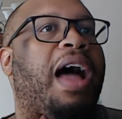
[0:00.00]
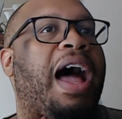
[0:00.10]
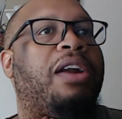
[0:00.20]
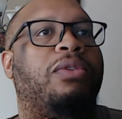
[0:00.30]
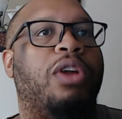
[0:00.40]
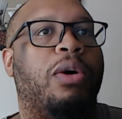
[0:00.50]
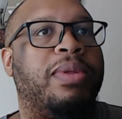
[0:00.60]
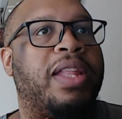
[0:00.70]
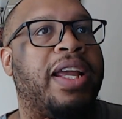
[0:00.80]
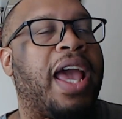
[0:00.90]
I don't know
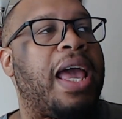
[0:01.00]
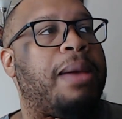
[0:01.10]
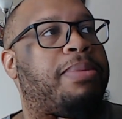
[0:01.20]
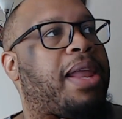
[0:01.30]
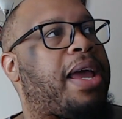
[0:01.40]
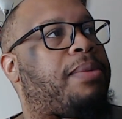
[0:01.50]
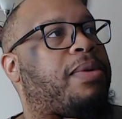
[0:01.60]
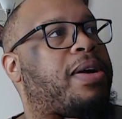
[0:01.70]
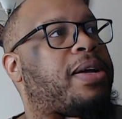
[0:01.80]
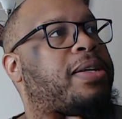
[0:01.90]
what the game plan
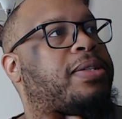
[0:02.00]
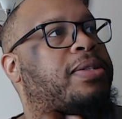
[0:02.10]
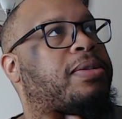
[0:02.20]
was.